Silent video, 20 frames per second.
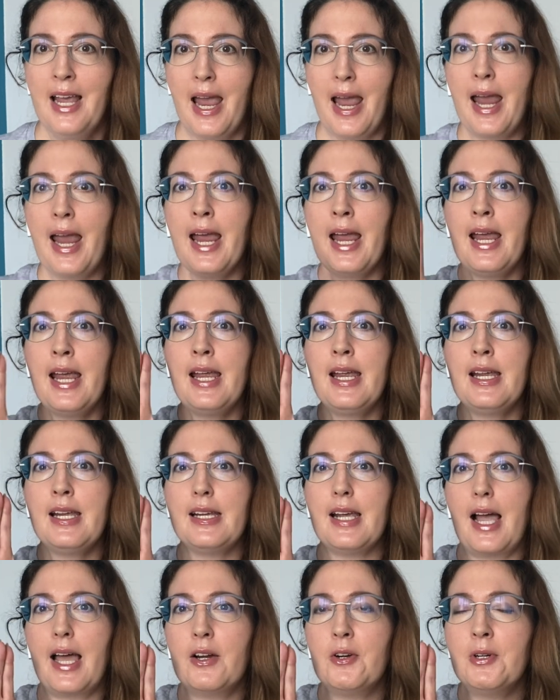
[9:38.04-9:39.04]

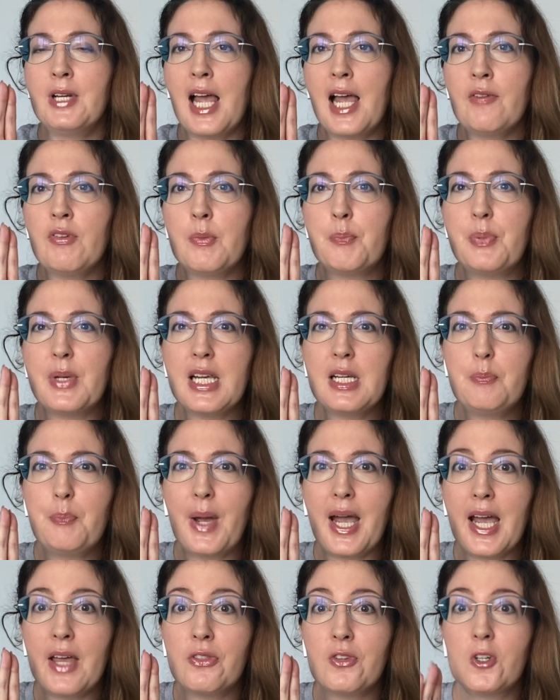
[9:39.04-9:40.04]
hey, I don't have a big
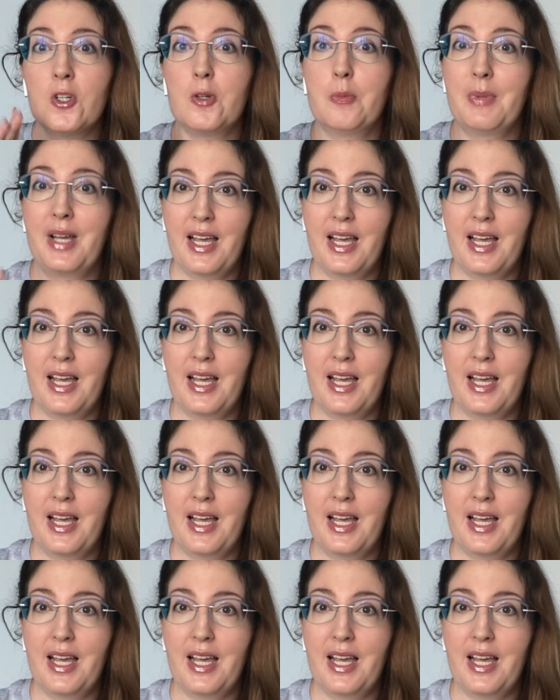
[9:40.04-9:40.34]
bathroom,